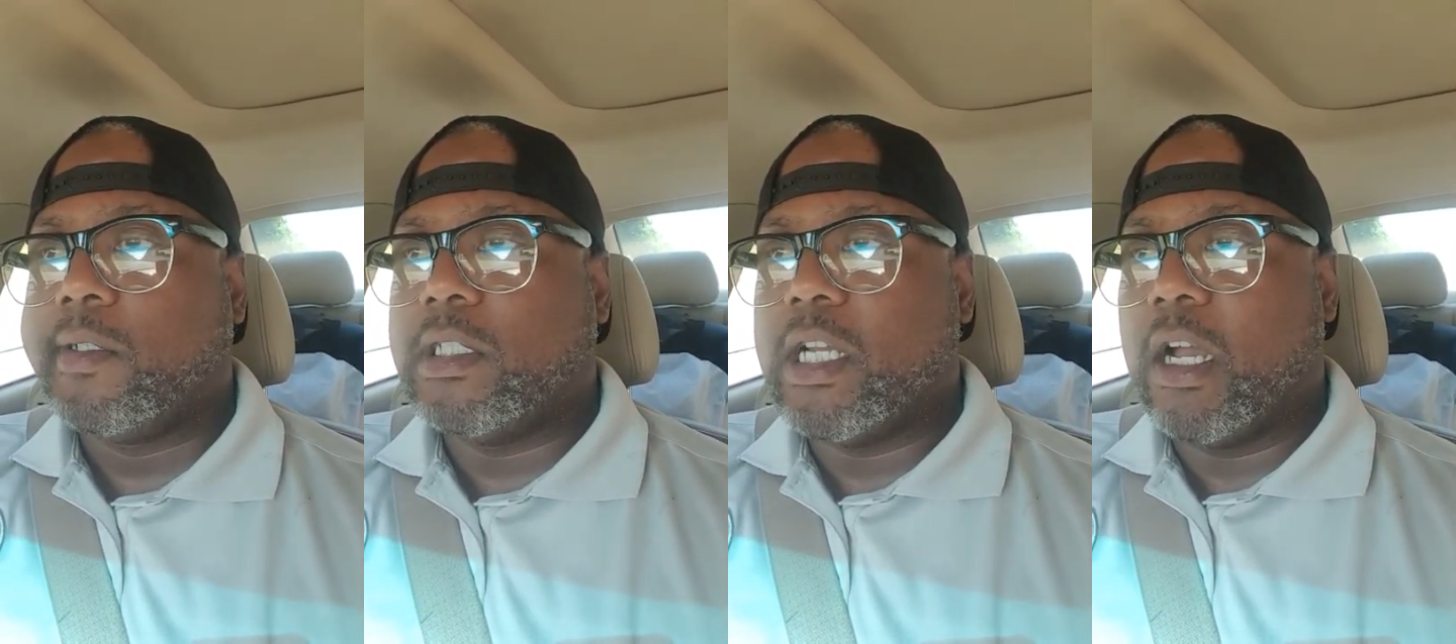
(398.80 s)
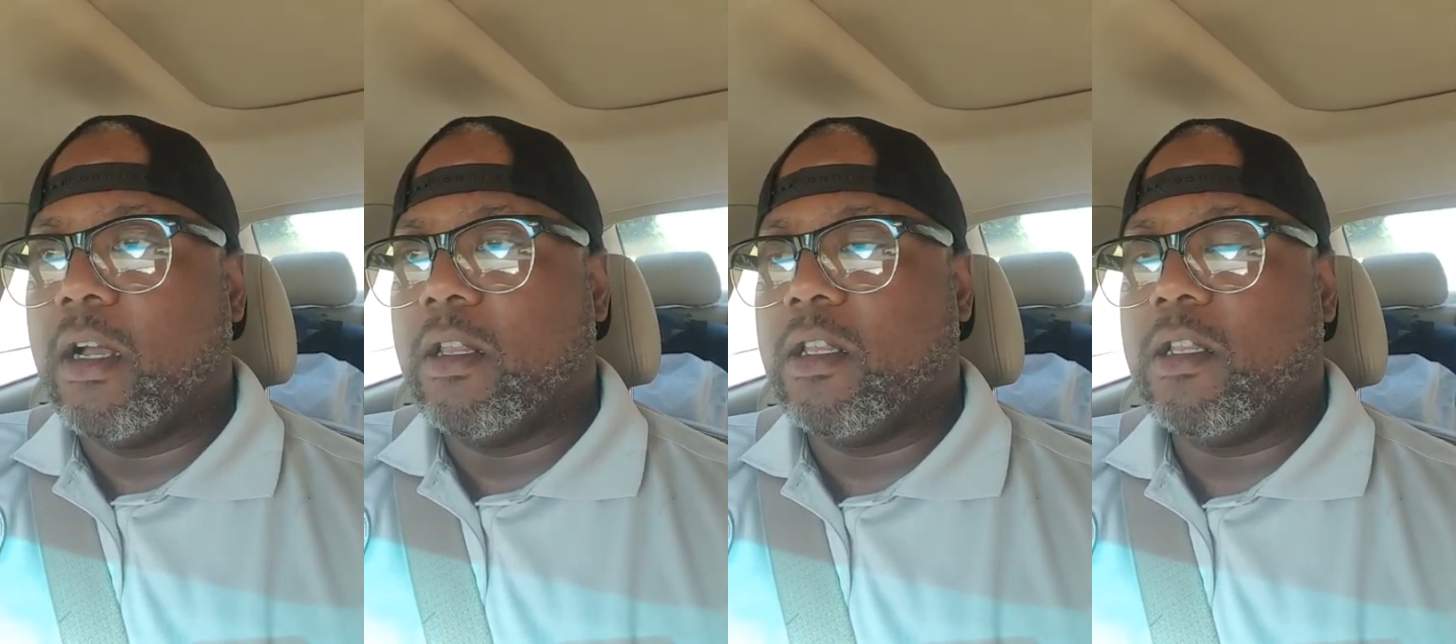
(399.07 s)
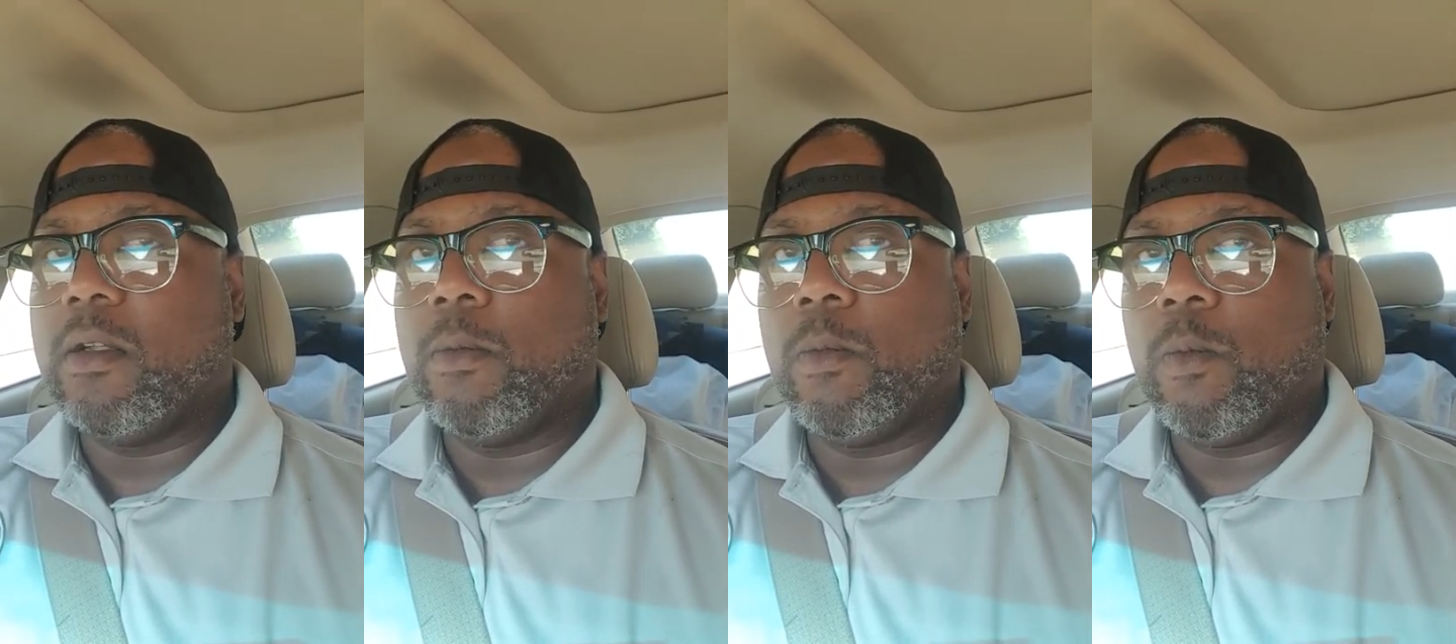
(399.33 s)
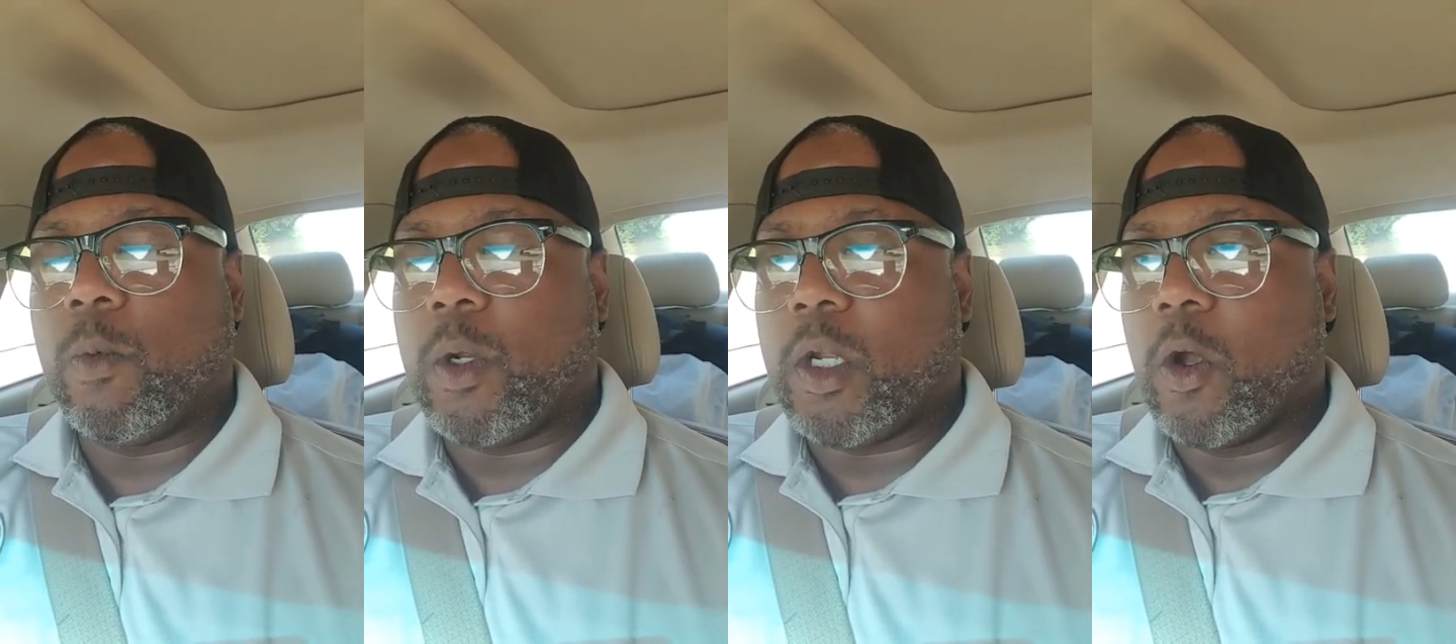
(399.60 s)
Now,
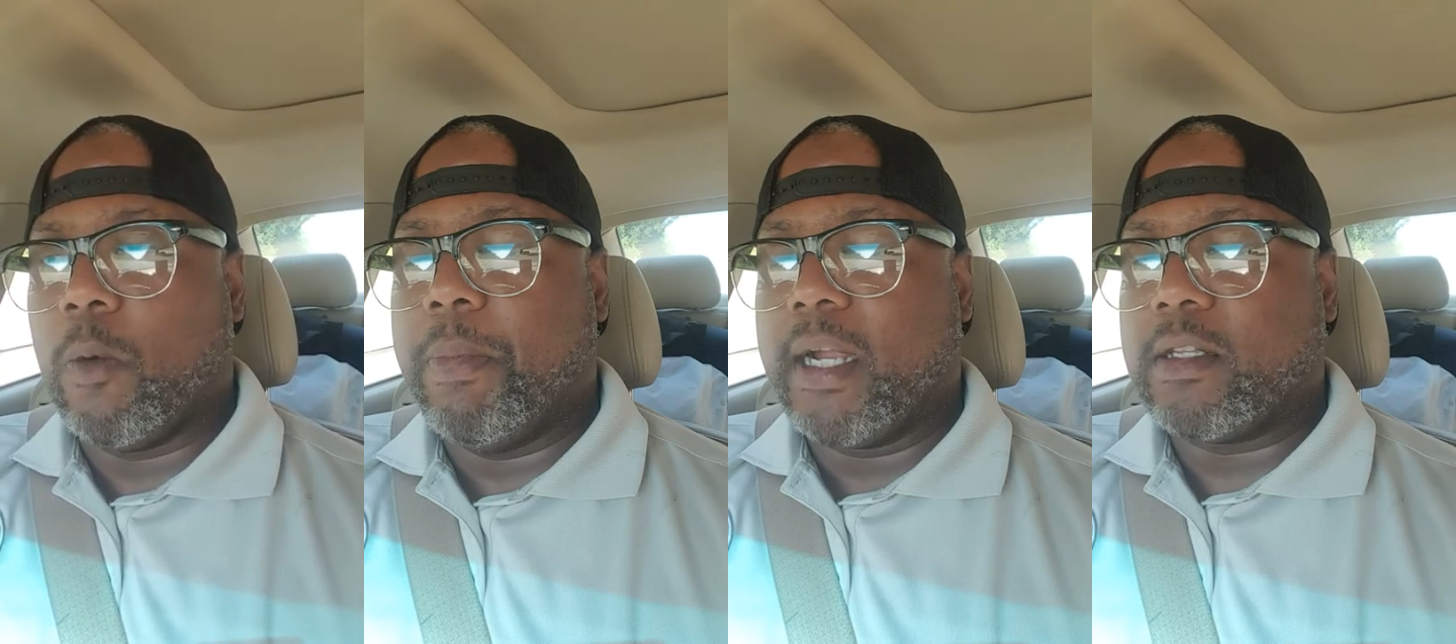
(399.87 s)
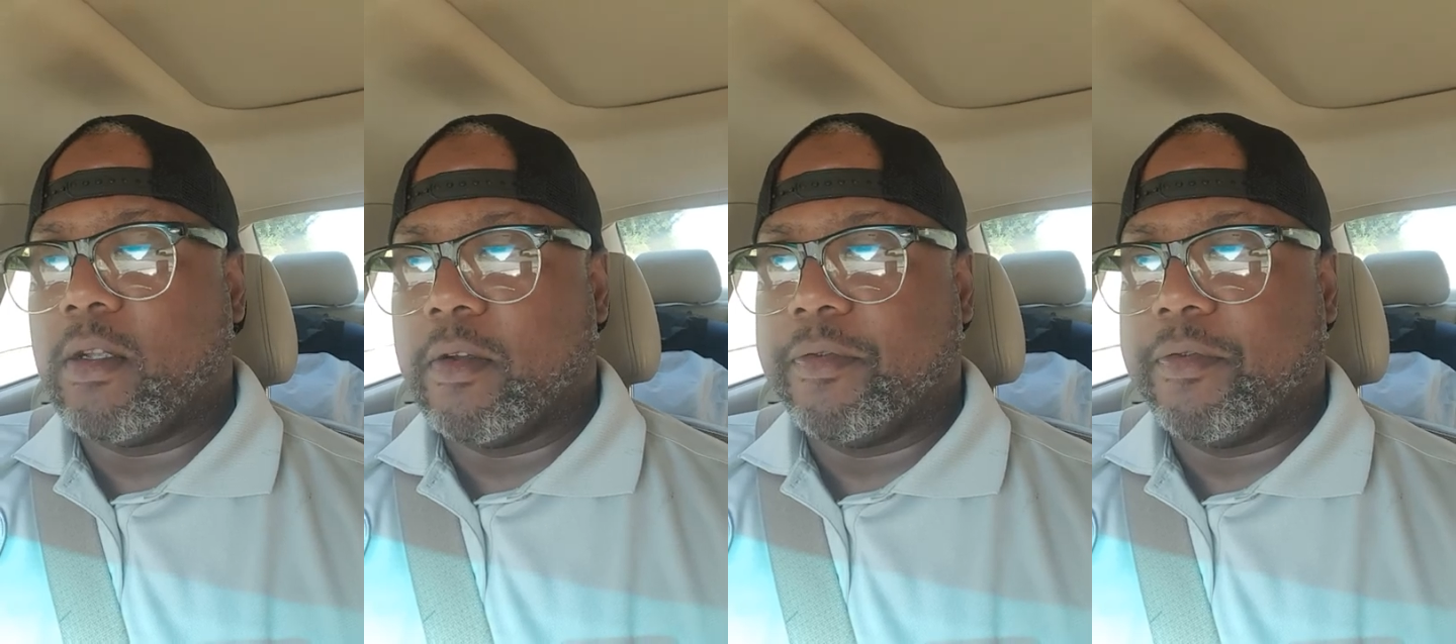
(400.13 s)
we go back